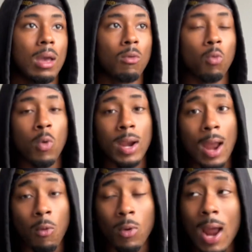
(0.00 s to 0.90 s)

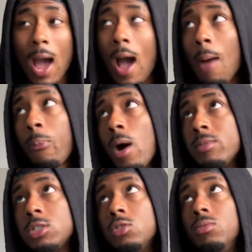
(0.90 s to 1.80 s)
When I
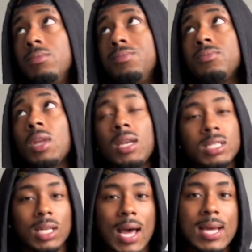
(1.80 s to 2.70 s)
promise you, and this
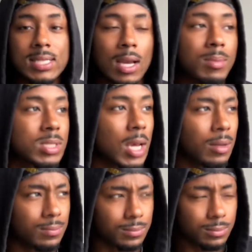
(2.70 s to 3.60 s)
is the last thing I'm gonna
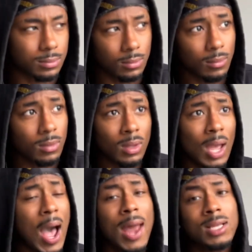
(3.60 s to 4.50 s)
say,
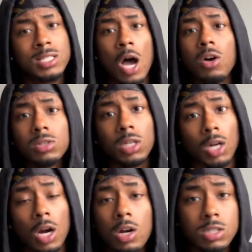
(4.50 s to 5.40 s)
I didn't talk to
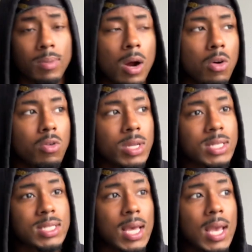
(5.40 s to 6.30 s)
girls, bro, who then
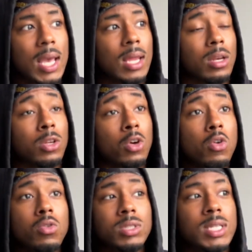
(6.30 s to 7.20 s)
said,
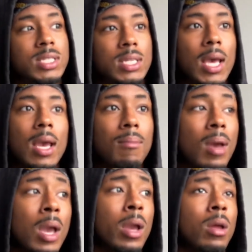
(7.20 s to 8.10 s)
dudes then said,
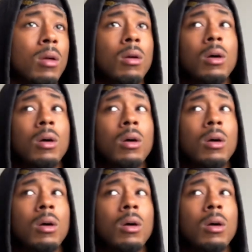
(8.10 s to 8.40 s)
man,